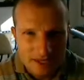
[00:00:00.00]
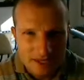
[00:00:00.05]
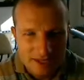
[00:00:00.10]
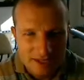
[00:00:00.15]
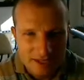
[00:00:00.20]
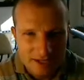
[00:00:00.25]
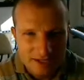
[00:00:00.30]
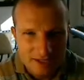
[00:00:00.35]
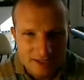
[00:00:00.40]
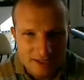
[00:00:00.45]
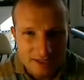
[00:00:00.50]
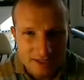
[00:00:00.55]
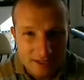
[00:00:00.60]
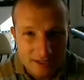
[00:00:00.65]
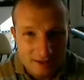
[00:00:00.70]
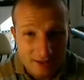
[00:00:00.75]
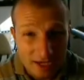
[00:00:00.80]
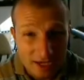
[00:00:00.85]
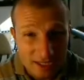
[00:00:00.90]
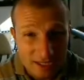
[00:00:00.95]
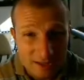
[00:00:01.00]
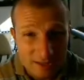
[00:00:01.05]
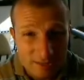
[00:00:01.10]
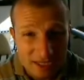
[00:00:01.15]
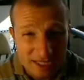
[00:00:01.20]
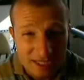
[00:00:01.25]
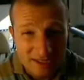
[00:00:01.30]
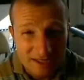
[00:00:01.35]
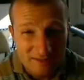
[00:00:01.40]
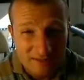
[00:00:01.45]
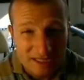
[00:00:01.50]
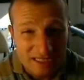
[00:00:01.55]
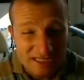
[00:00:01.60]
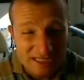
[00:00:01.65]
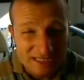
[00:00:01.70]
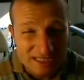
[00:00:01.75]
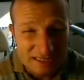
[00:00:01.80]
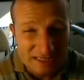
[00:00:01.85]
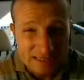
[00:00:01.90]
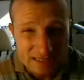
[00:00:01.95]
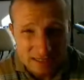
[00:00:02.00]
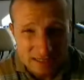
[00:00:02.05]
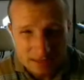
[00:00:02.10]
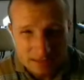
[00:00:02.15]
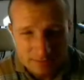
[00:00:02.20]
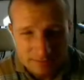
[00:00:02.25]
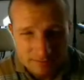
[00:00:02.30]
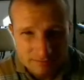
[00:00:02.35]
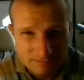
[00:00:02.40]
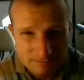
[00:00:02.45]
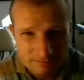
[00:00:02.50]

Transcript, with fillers: and I'm gonna I'm gonna make it even easier.